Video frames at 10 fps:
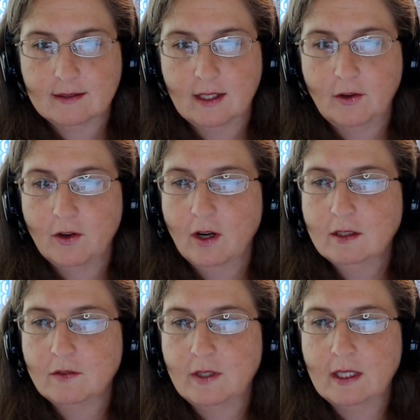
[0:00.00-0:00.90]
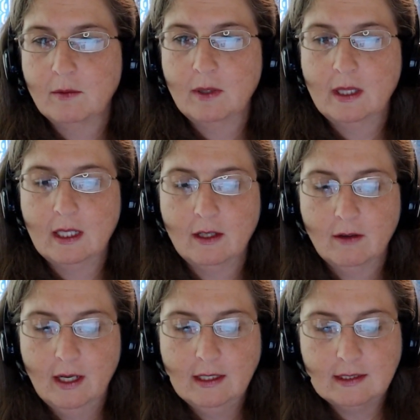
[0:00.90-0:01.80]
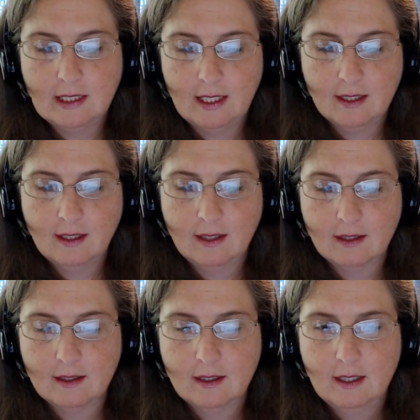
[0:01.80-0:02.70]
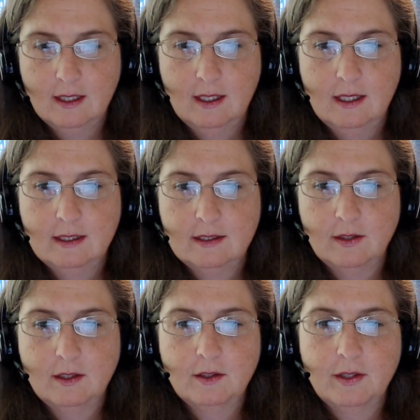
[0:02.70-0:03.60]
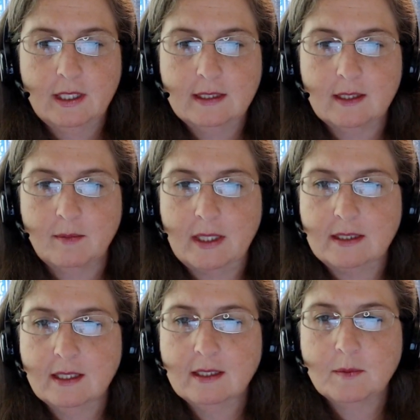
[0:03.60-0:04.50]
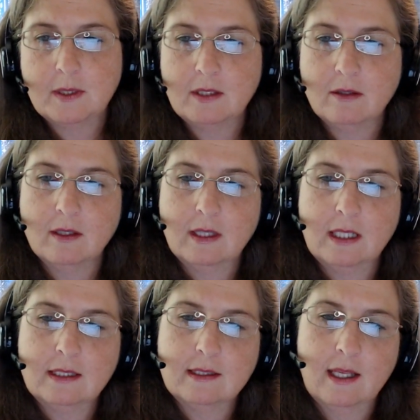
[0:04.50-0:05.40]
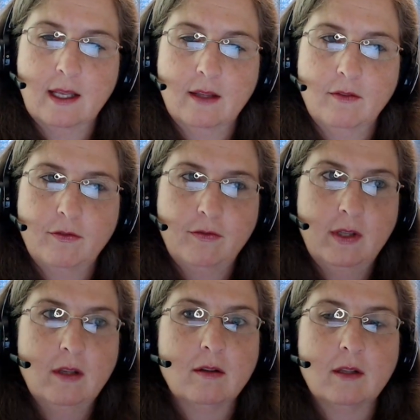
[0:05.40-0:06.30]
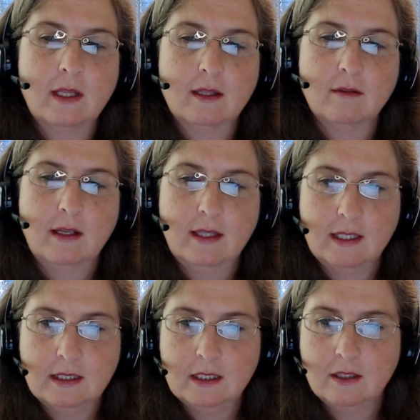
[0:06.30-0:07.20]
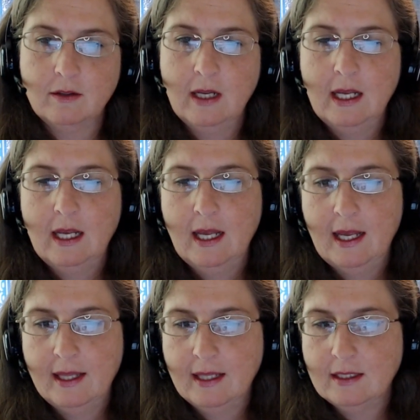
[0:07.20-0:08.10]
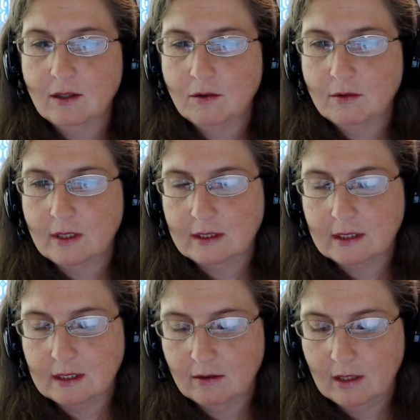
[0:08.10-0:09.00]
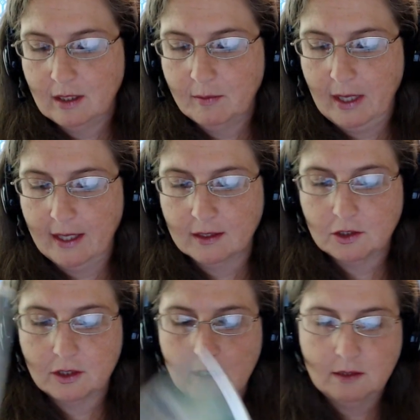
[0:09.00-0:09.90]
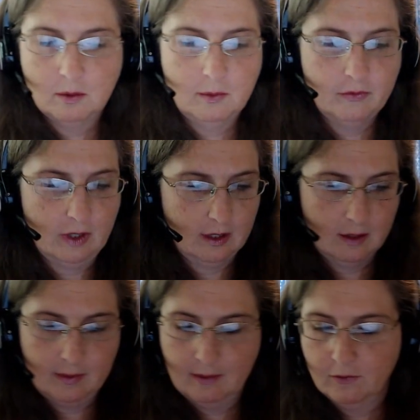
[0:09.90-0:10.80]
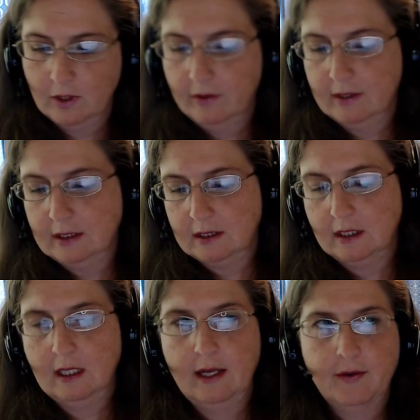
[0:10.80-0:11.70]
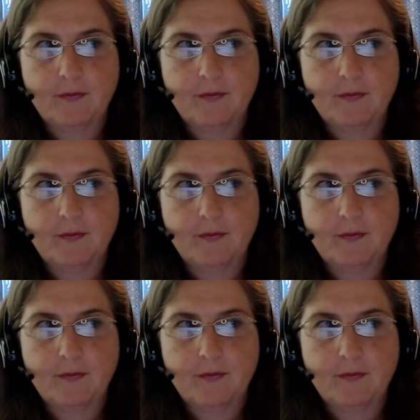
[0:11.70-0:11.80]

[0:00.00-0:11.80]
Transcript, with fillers: So your heart's feeling one thing, your head is saying another. So there are things that make sense, but there are things that feel like the right thing to do, and they don't necessarily match. That's what we've got coming up for you on Sunday.